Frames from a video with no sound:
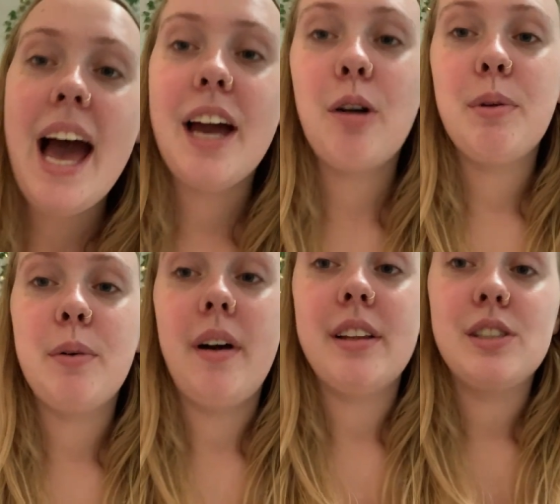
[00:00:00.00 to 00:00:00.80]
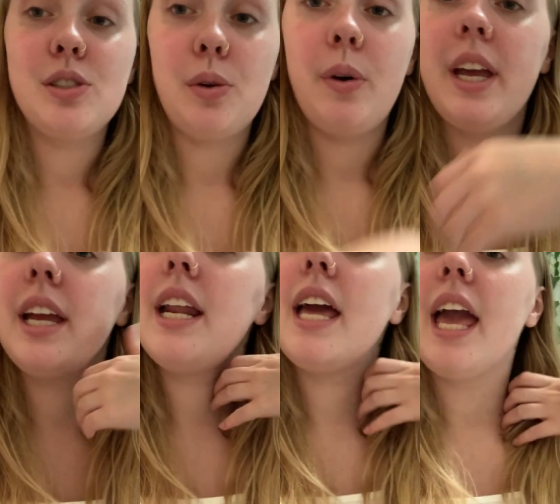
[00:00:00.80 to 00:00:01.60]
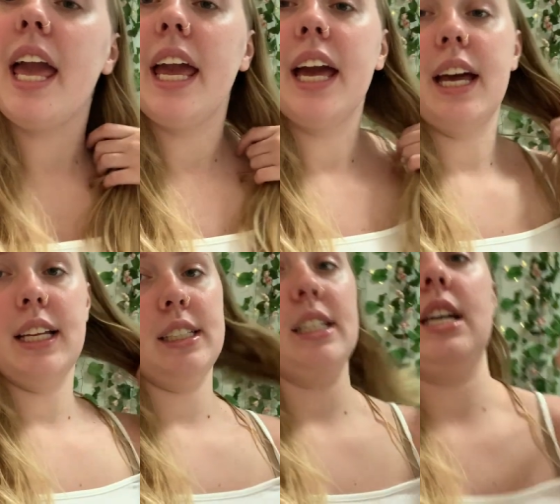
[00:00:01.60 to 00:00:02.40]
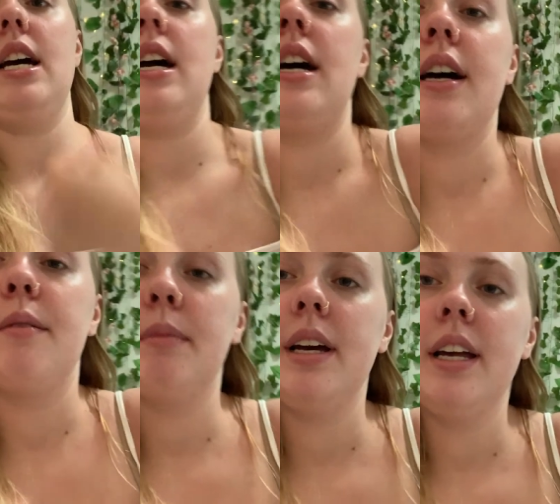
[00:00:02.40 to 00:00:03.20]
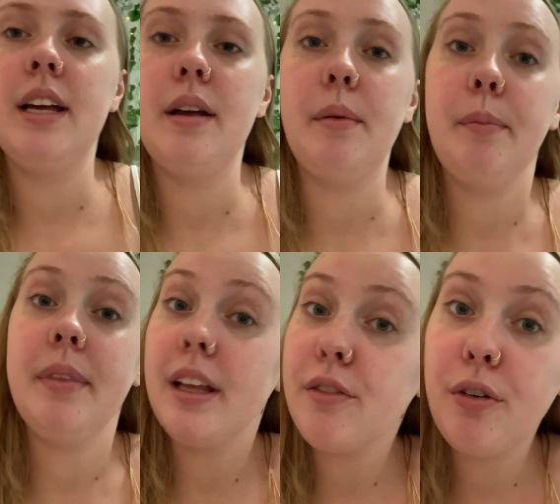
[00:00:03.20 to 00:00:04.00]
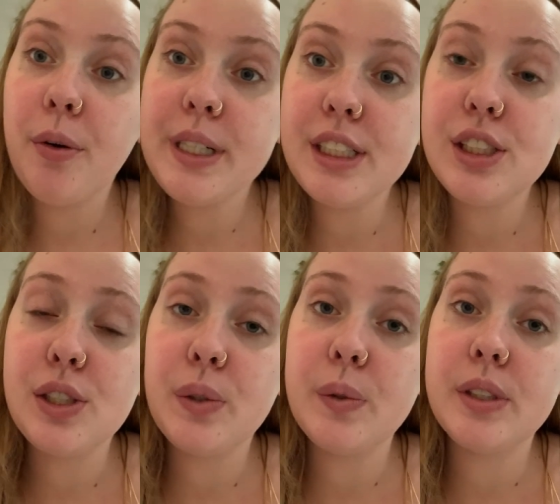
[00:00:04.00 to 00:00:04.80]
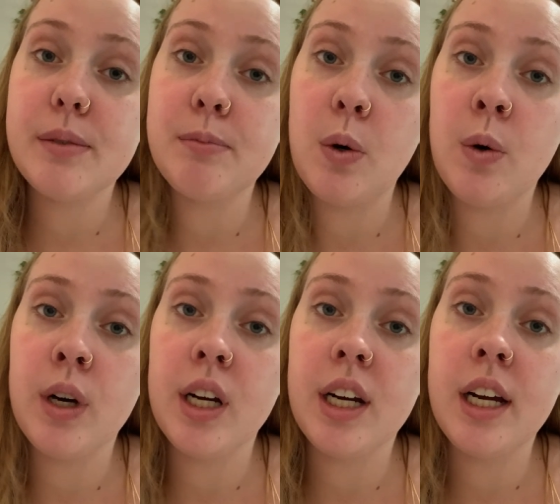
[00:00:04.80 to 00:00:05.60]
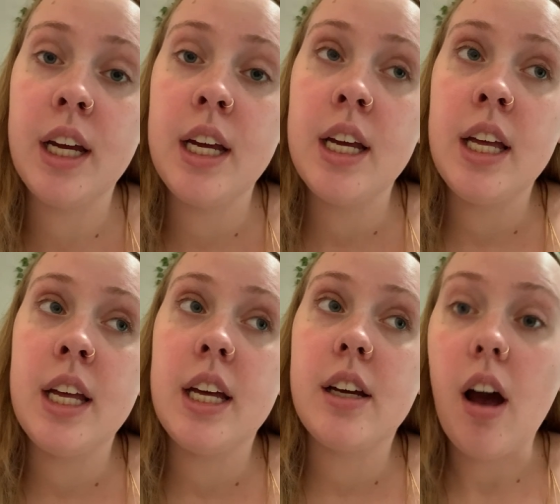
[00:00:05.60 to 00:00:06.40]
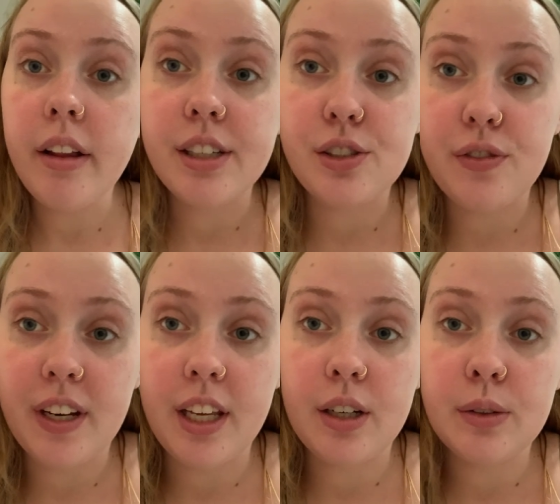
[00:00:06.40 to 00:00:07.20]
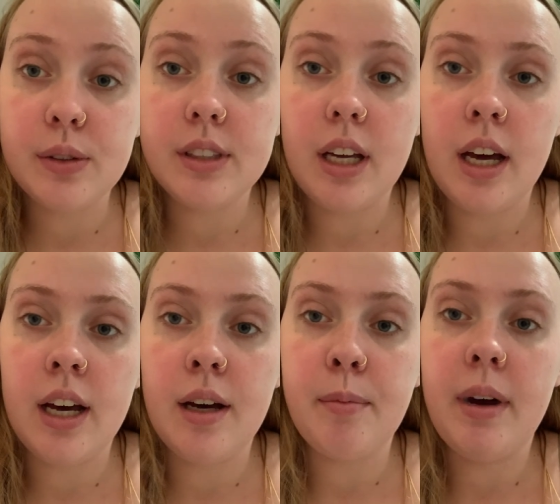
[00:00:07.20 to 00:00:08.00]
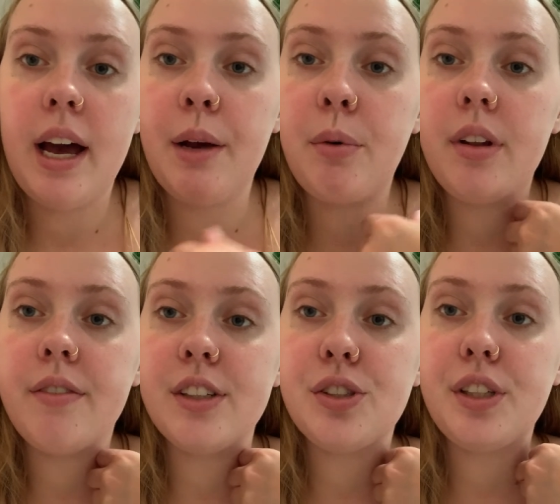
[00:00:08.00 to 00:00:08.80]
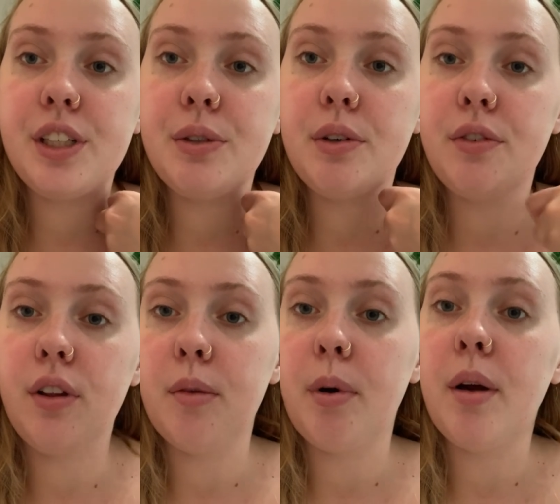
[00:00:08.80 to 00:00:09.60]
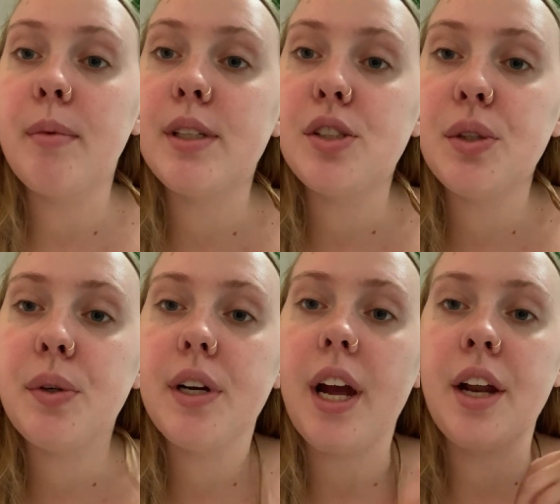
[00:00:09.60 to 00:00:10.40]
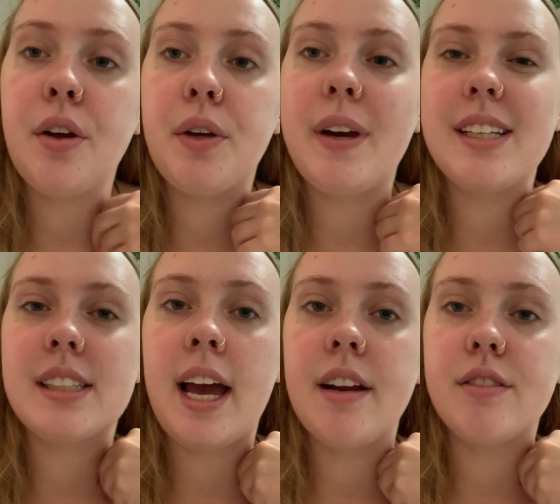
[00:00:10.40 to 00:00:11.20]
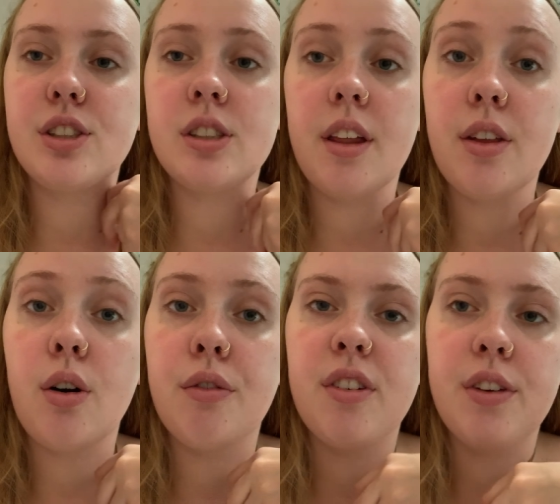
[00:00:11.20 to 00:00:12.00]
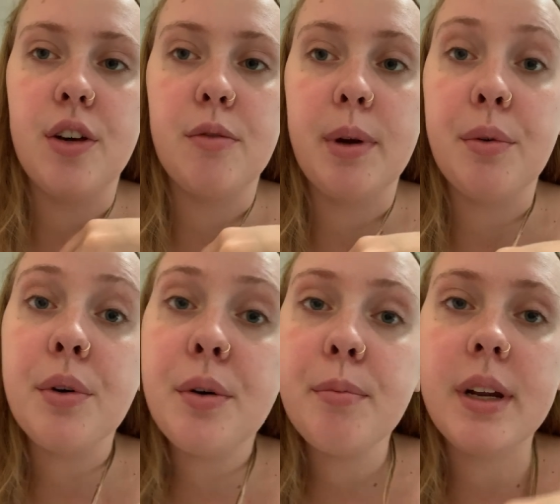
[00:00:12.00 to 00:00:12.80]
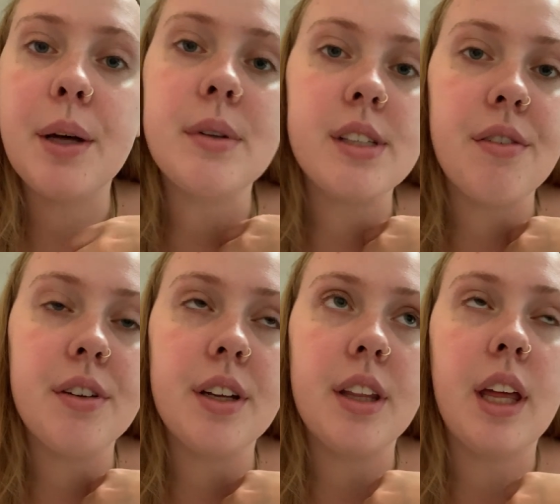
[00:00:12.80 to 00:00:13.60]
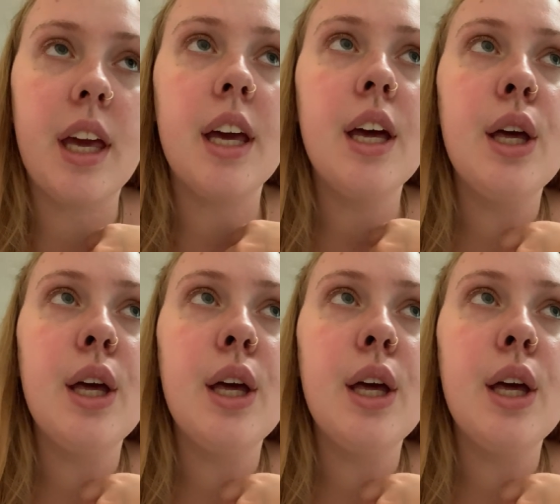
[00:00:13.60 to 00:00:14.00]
I hope you all enjoyed and um, look forward to some more college videos. Um, I will eventually do a full apartment tour. I know you guys kind of just saw the overview of my room, but I will definitely